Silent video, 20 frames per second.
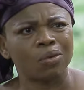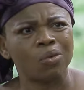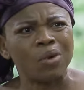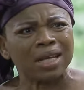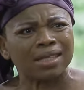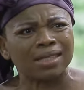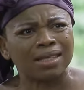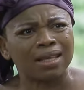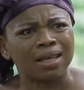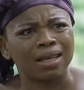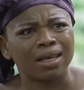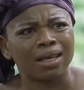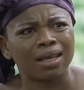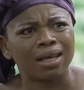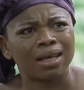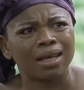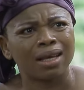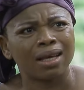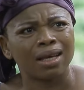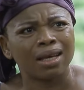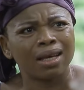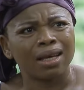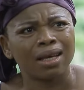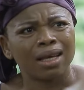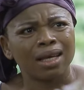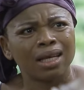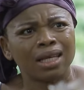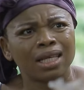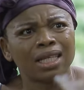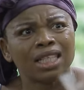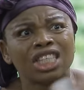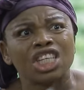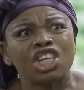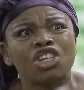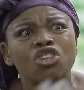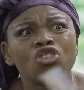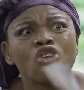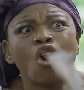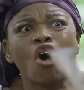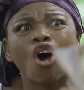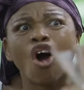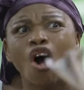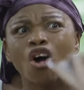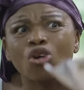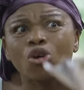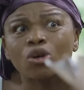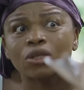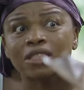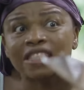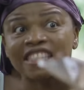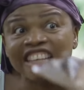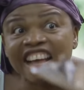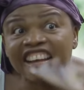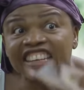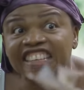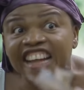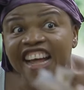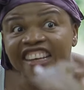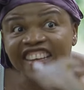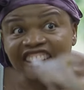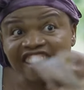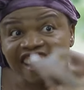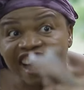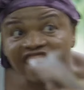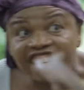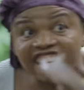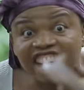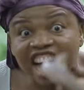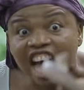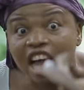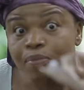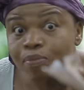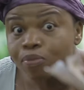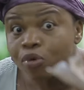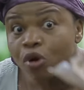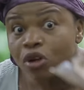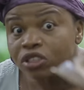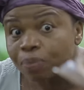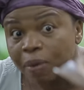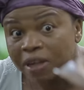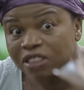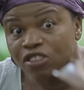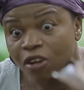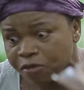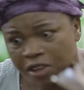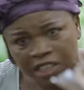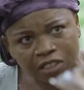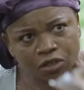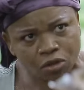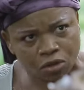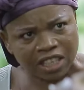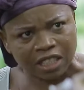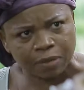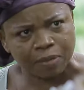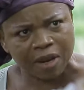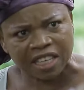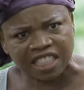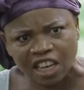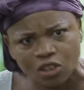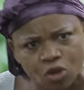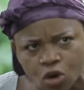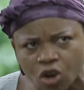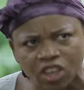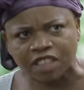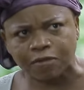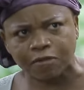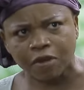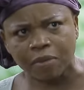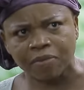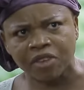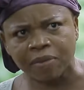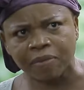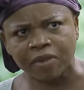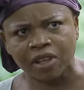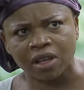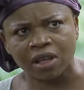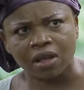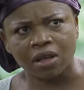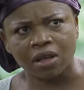Wait. Did your uncle sell that land and brought part of it to this place and you collect from him?